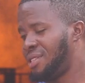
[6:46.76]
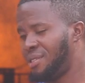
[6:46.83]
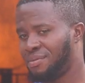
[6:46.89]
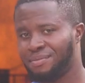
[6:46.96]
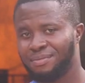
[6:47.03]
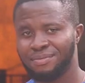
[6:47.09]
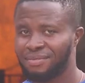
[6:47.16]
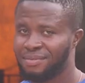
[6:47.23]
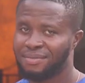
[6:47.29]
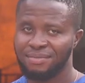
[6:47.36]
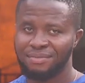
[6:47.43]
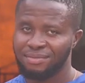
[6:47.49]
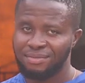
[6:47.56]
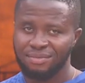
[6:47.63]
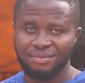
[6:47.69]

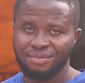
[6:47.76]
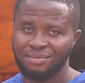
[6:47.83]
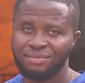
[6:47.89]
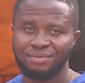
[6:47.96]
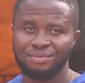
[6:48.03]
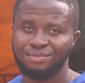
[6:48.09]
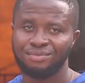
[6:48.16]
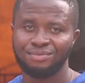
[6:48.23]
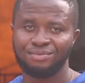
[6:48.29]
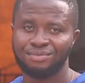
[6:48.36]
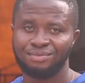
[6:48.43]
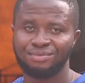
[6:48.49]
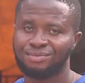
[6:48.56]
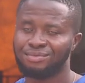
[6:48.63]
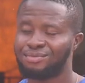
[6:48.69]

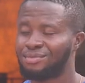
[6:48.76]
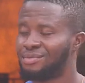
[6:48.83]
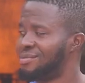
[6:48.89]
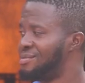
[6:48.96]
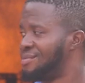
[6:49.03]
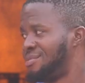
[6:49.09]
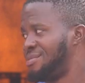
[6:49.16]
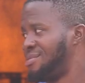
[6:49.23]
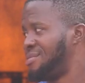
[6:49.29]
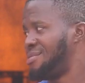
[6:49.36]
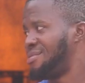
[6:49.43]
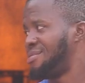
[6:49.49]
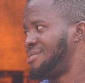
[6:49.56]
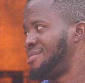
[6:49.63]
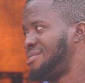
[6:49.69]

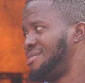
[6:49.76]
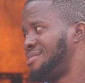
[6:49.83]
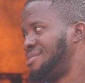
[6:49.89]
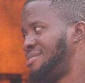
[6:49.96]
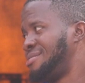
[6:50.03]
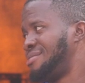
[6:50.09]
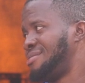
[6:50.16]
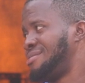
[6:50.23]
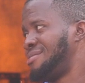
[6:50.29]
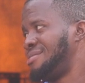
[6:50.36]
This person isn't speaking.